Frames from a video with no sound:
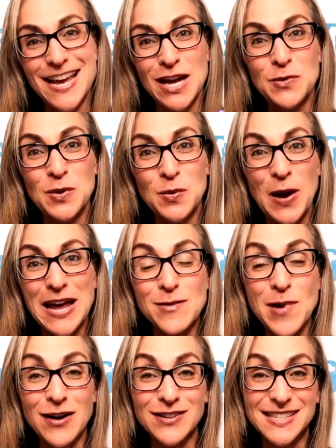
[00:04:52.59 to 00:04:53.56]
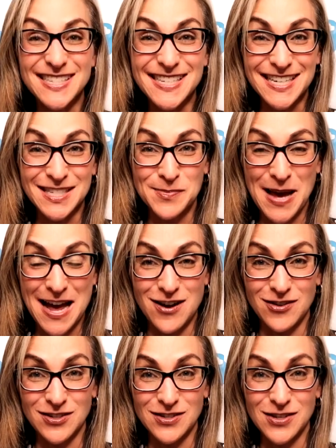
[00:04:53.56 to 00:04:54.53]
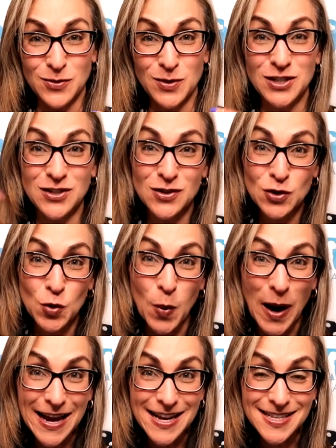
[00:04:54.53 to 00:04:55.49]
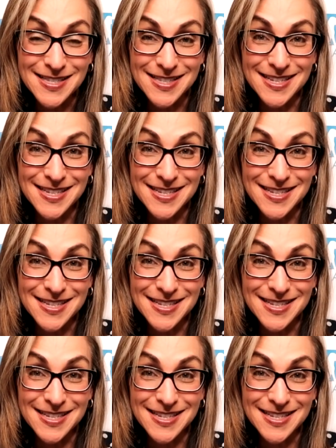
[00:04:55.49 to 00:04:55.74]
it would weigh about 6 pounds, which is twice